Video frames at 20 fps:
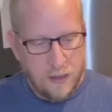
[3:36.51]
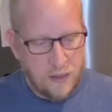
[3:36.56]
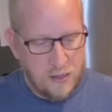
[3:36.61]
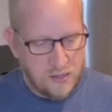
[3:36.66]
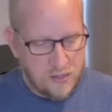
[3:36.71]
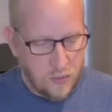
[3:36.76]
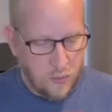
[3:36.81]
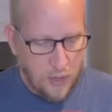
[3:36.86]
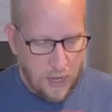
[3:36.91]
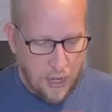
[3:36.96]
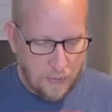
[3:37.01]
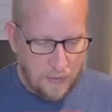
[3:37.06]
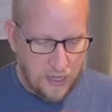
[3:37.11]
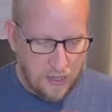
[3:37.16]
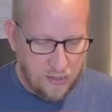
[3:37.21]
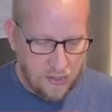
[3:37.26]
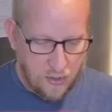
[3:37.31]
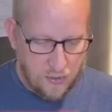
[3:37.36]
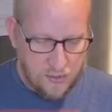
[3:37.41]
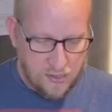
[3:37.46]
So what I'm going to
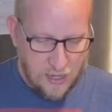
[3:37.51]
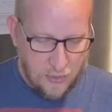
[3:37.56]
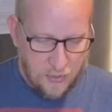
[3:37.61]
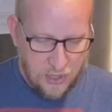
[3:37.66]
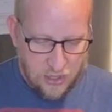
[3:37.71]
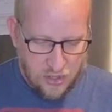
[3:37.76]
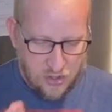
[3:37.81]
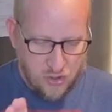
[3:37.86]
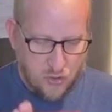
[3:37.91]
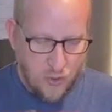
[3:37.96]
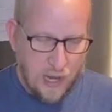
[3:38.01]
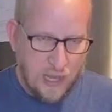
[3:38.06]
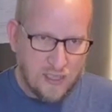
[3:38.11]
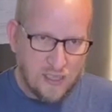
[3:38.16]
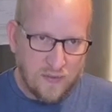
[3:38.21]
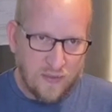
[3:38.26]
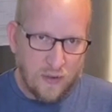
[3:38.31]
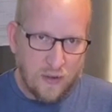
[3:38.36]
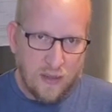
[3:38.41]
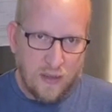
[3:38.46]
do is I'm going to
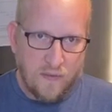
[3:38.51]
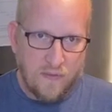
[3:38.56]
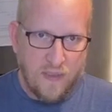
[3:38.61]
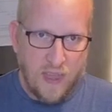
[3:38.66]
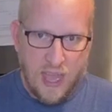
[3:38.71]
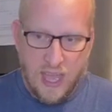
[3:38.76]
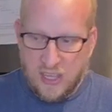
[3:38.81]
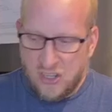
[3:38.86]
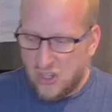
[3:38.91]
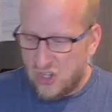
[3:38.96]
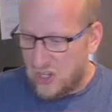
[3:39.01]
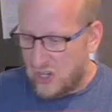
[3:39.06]
transfer the veg